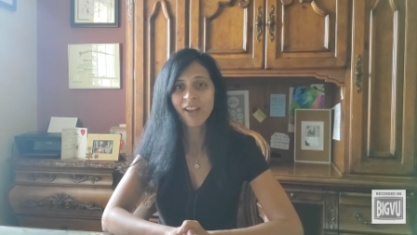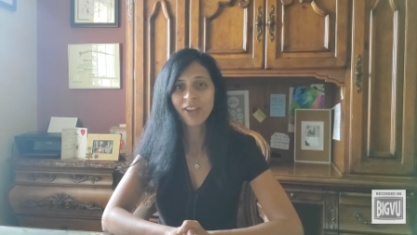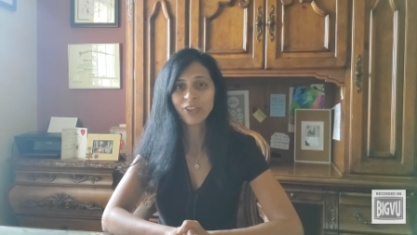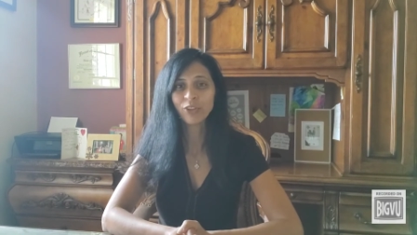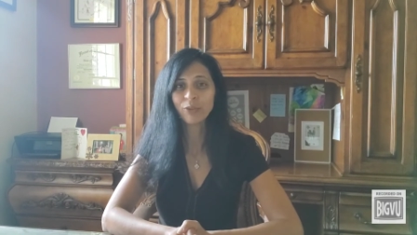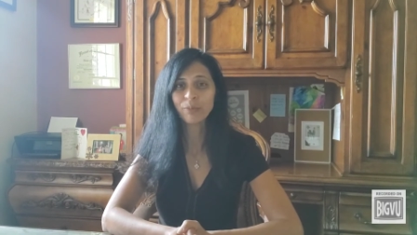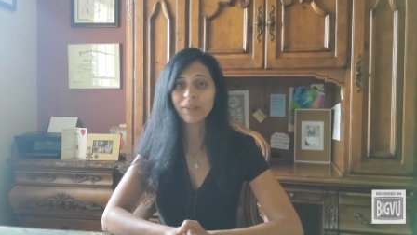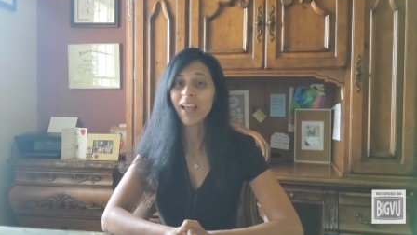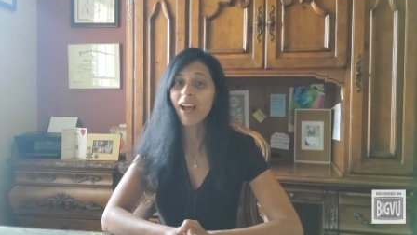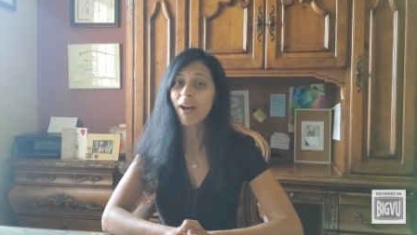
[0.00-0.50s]

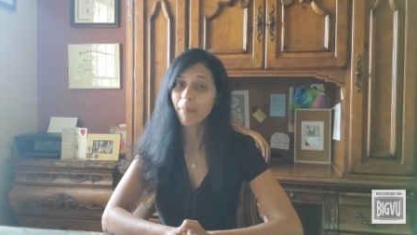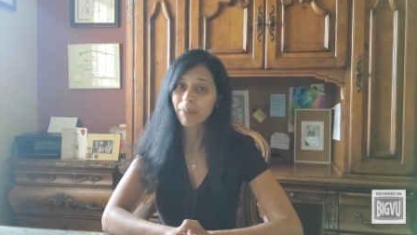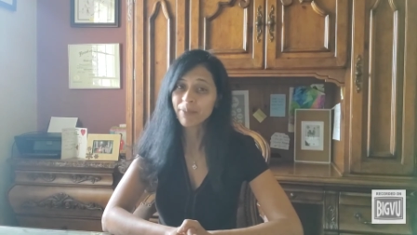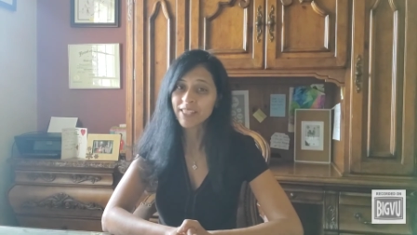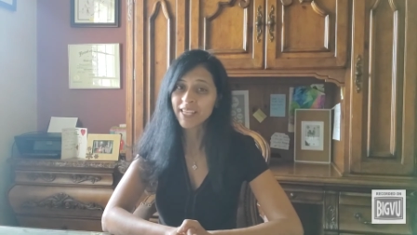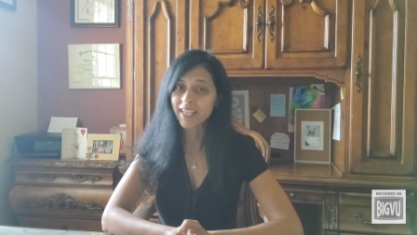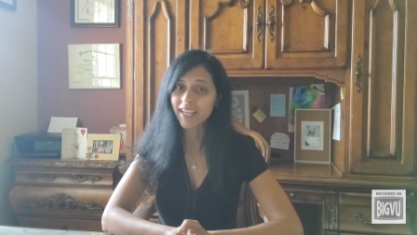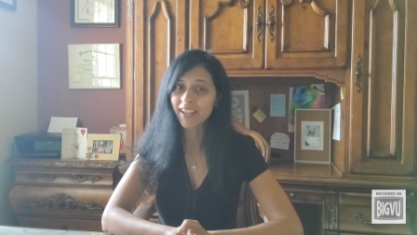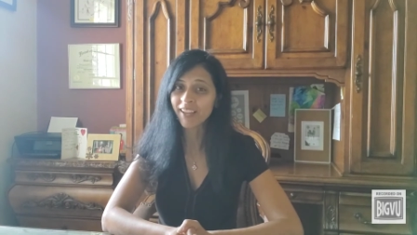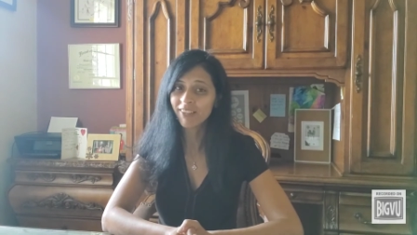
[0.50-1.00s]
You'll be
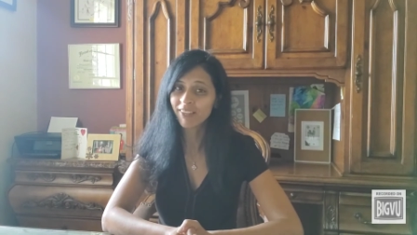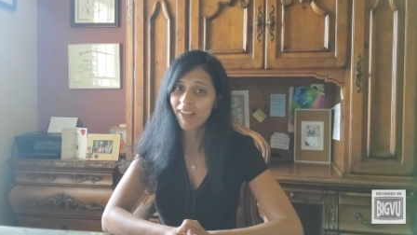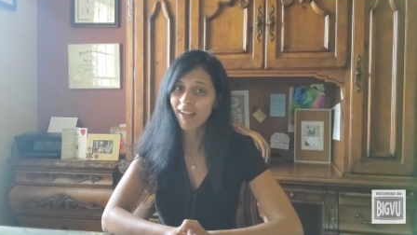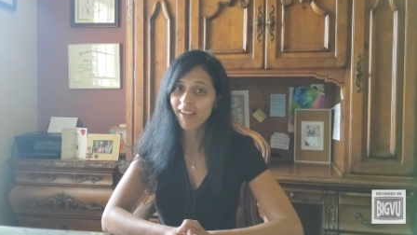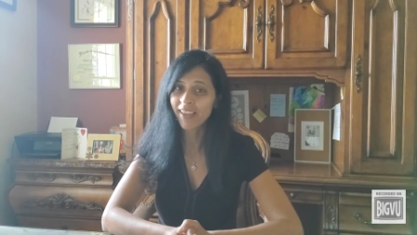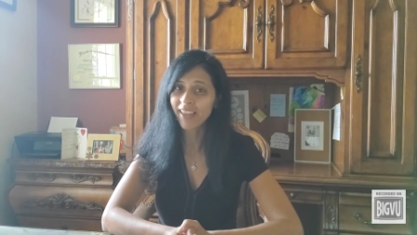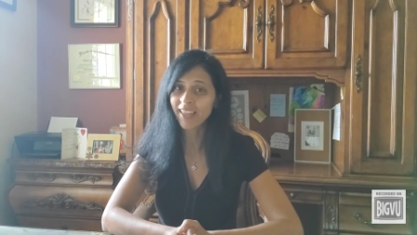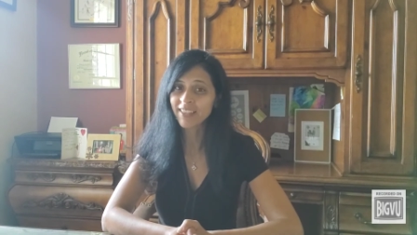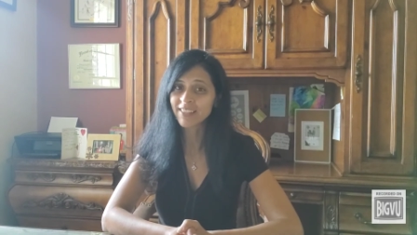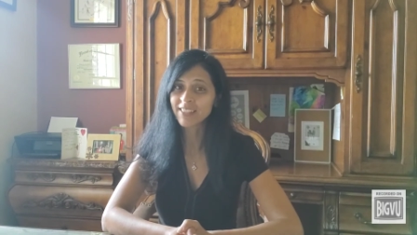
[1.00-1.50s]
updating
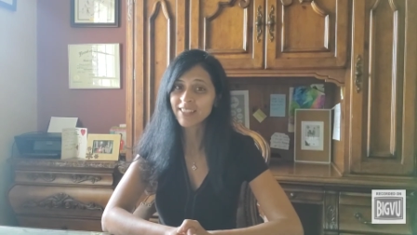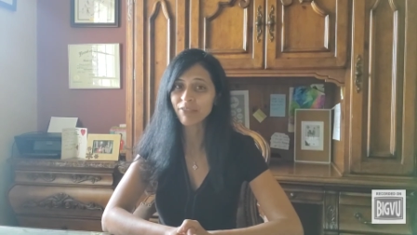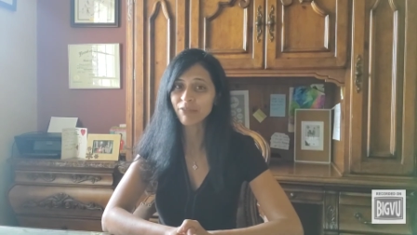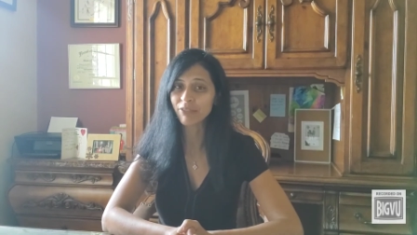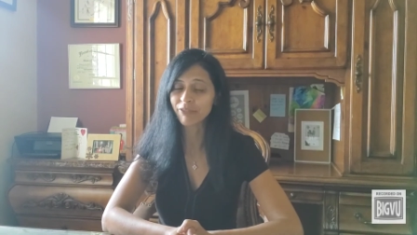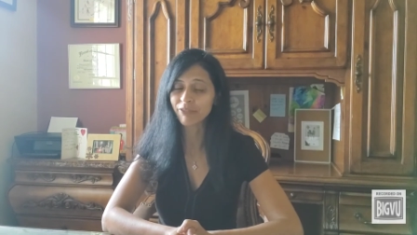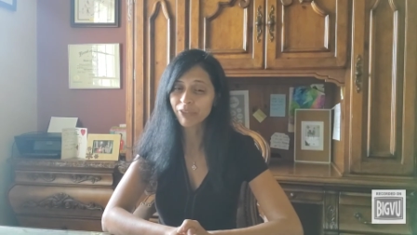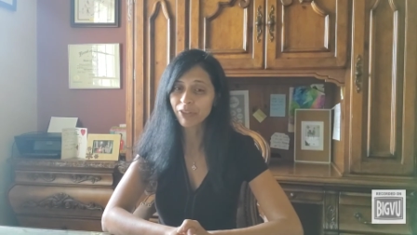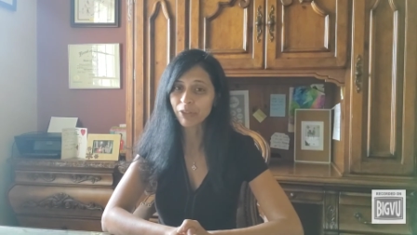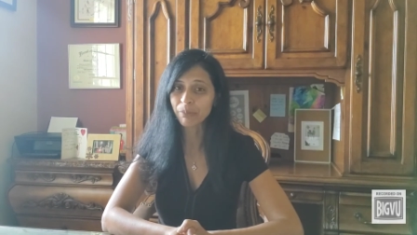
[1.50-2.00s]
clients and
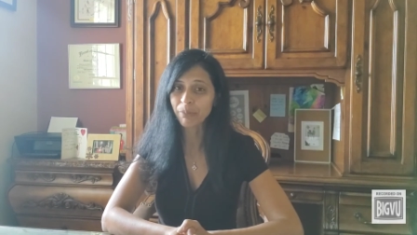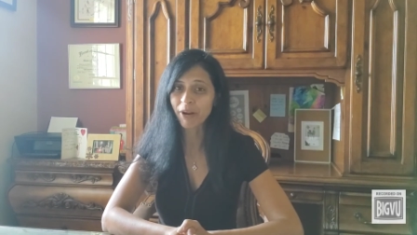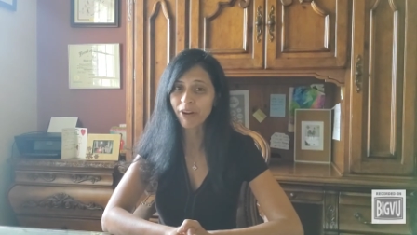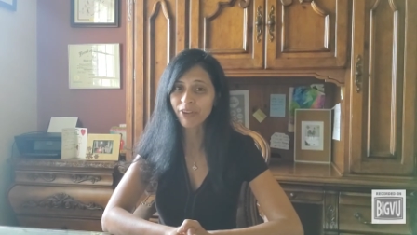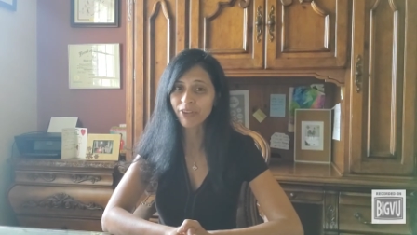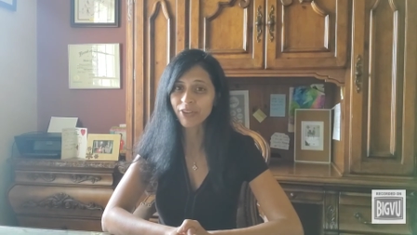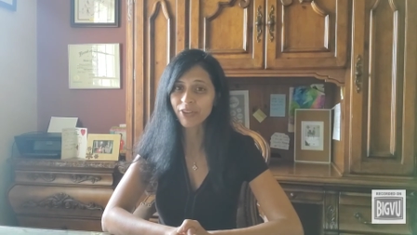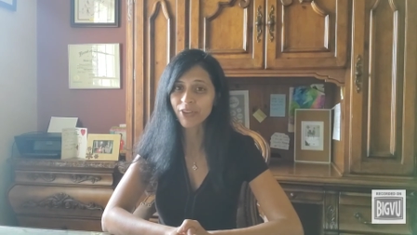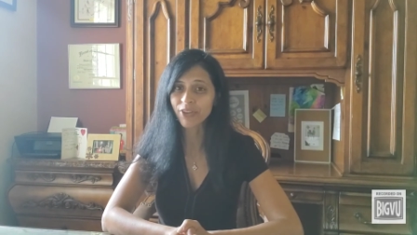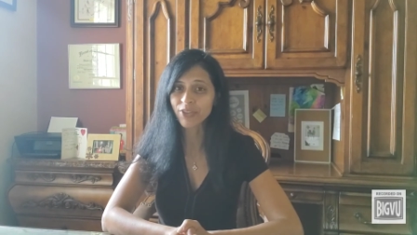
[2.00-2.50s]
referral
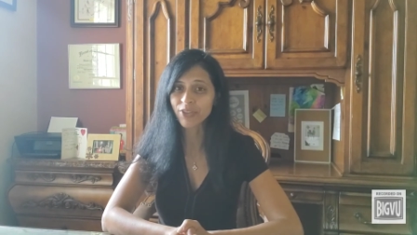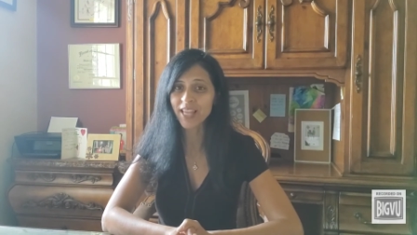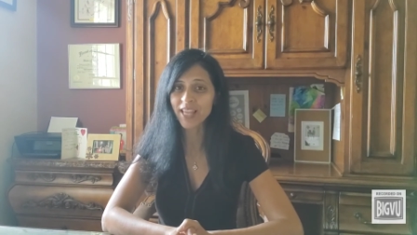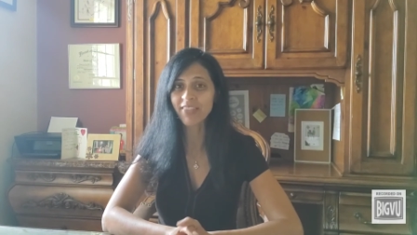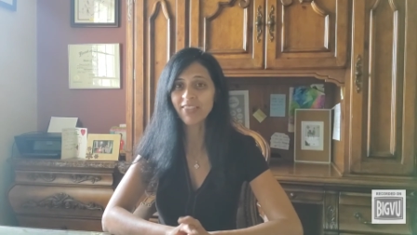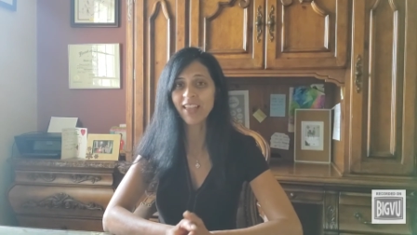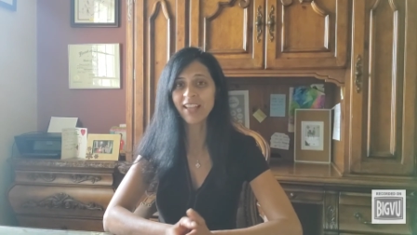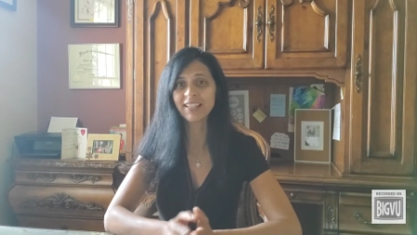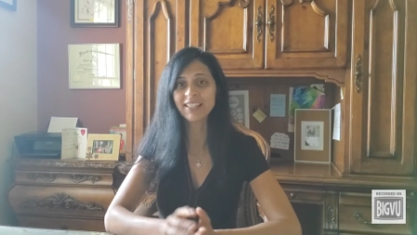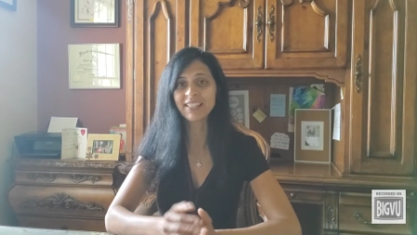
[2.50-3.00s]
partners
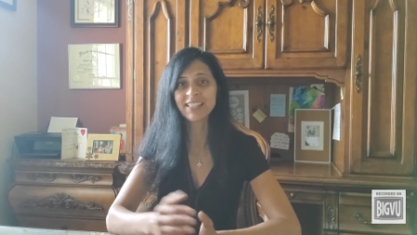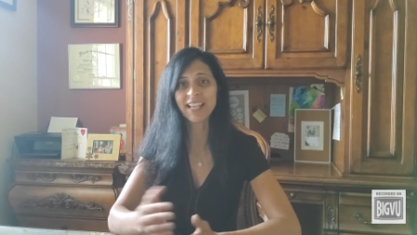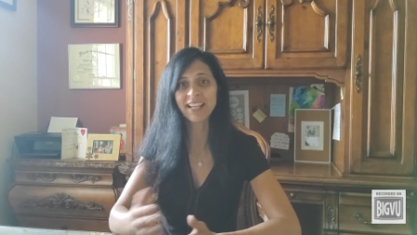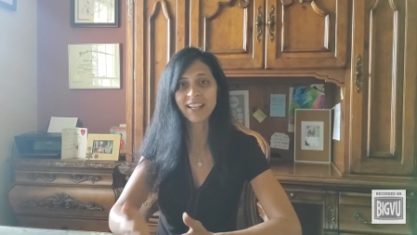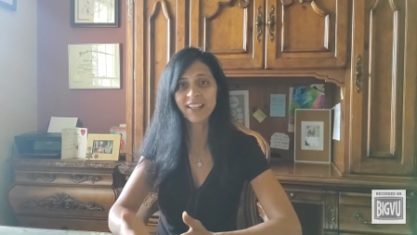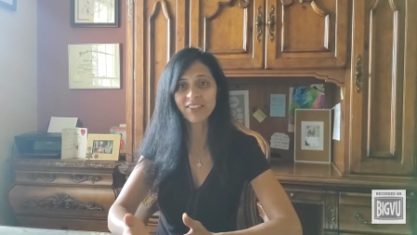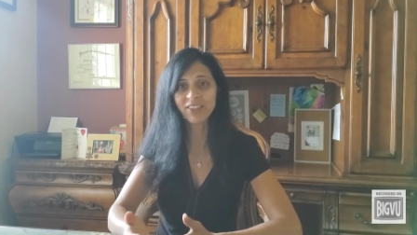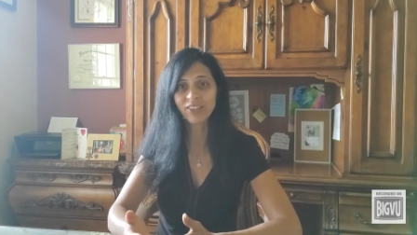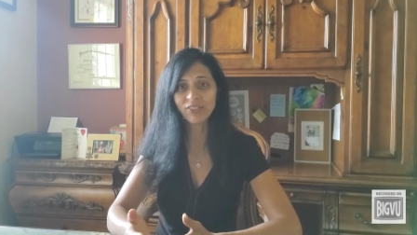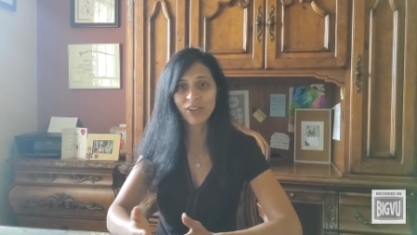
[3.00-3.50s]
and then
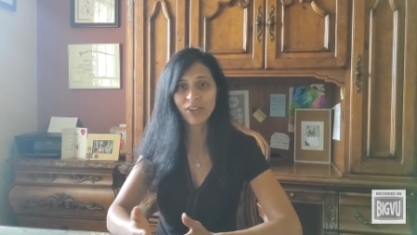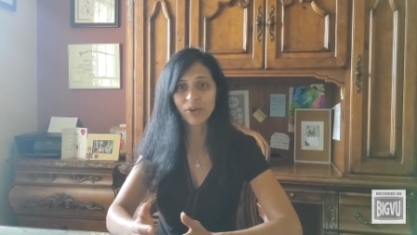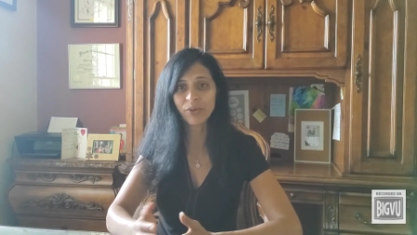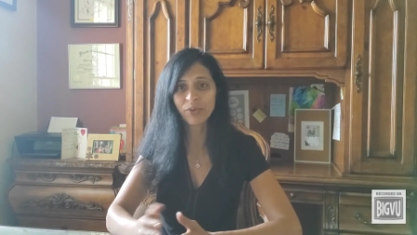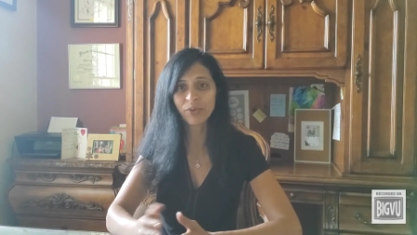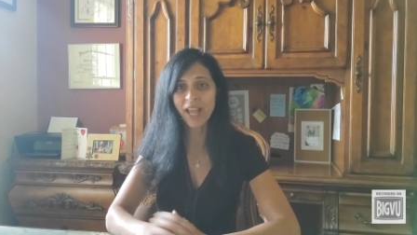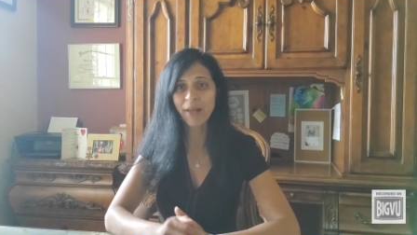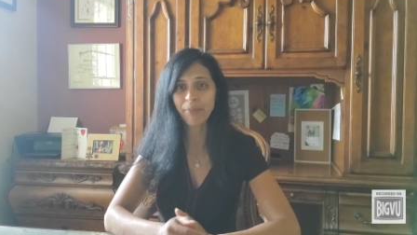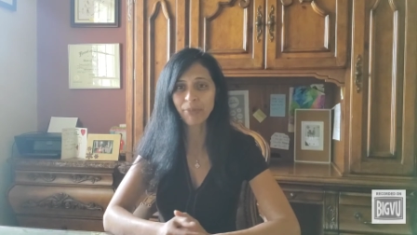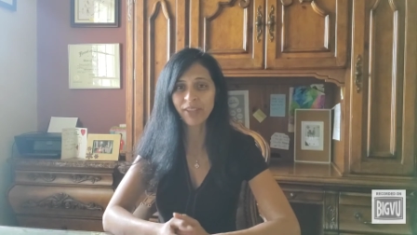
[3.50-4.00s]
sending the
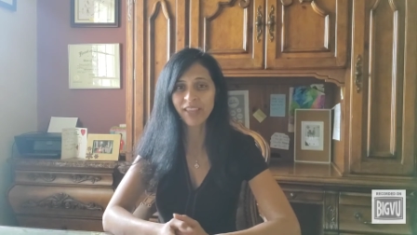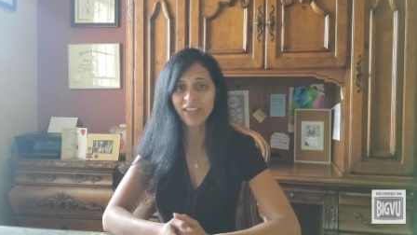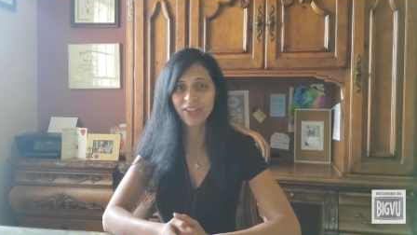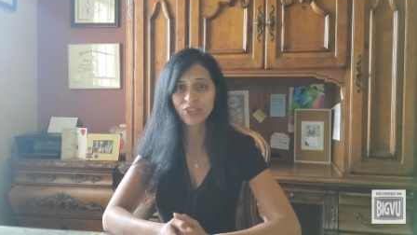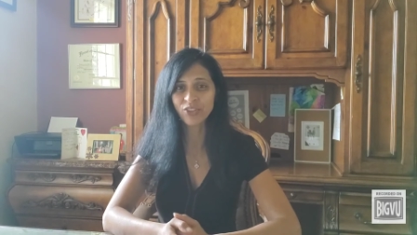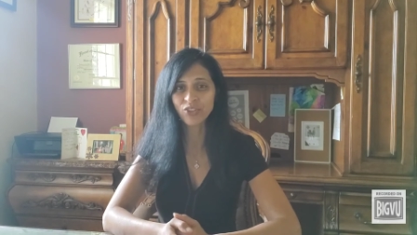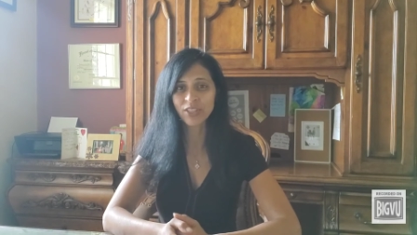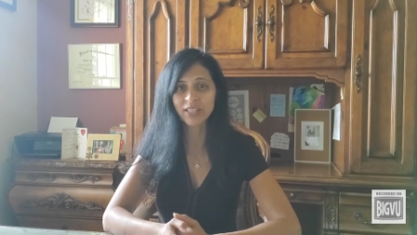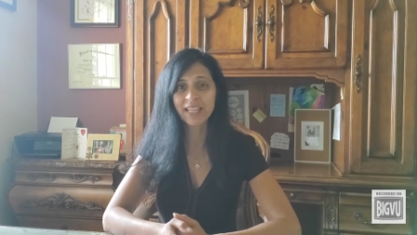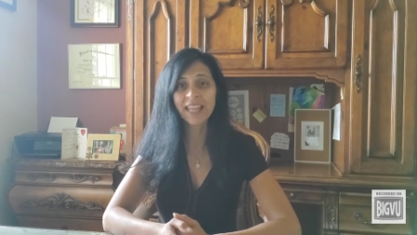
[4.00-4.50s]
loan
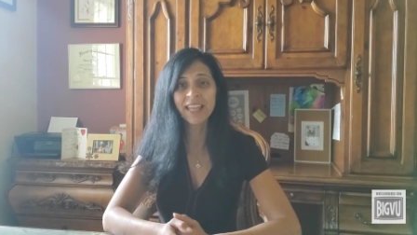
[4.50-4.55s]
application